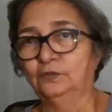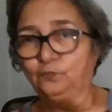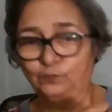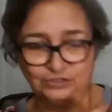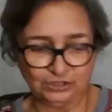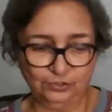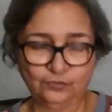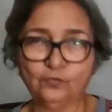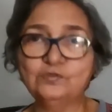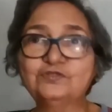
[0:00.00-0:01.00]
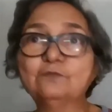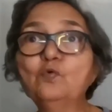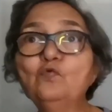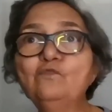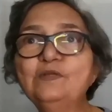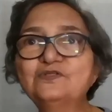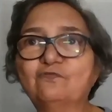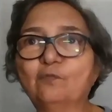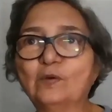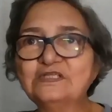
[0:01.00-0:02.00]
which controls the movements
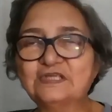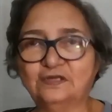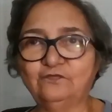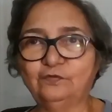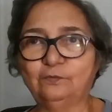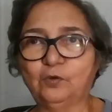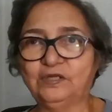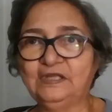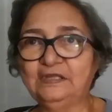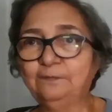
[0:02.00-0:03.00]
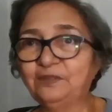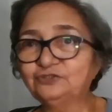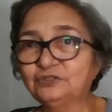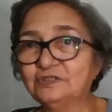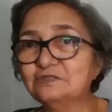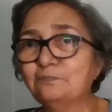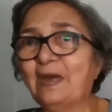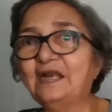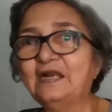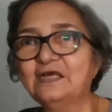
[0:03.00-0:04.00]
of one side of the body, and the patient is
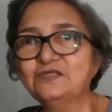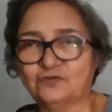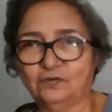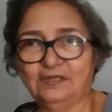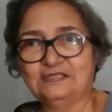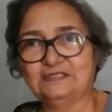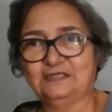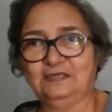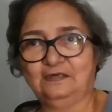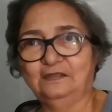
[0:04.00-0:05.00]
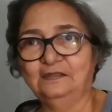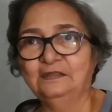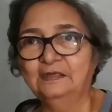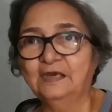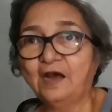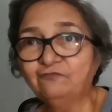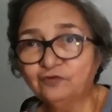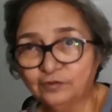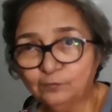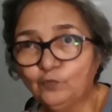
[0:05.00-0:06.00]
paralyzed on that side
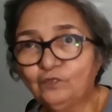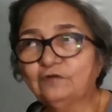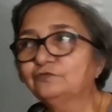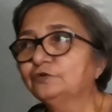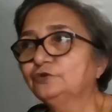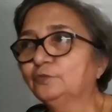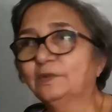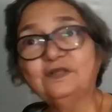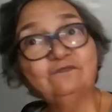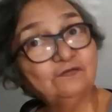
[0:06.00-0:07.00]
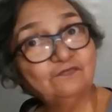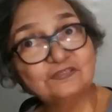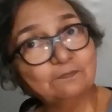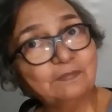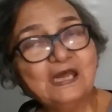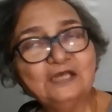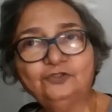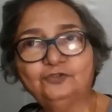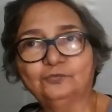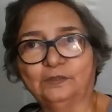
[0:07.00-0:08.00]
after removal of the tumor, even if it's a benign
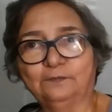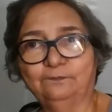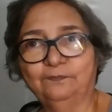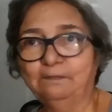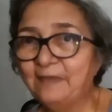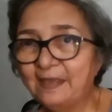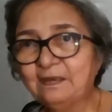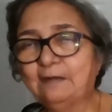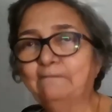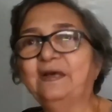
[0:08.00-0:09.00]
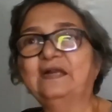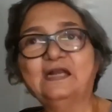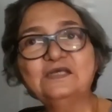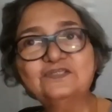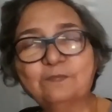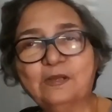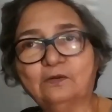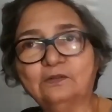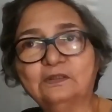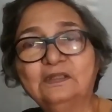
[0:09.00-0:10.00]
tumor, may become paralyzed, may not.
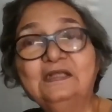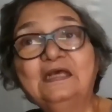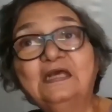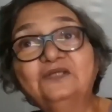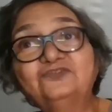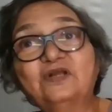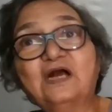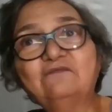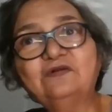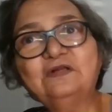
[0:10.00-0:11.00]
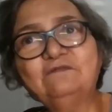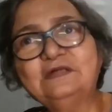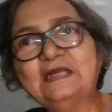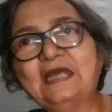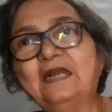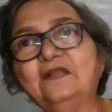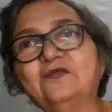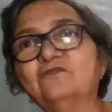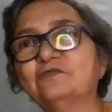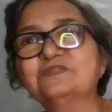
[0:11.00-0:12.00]
His recovery will take
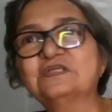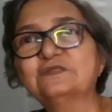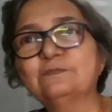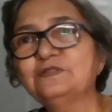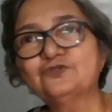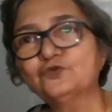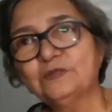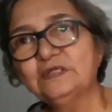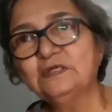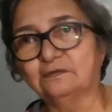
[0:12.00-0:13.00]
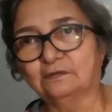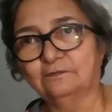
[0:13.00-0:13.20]
anything from 6 months to a year.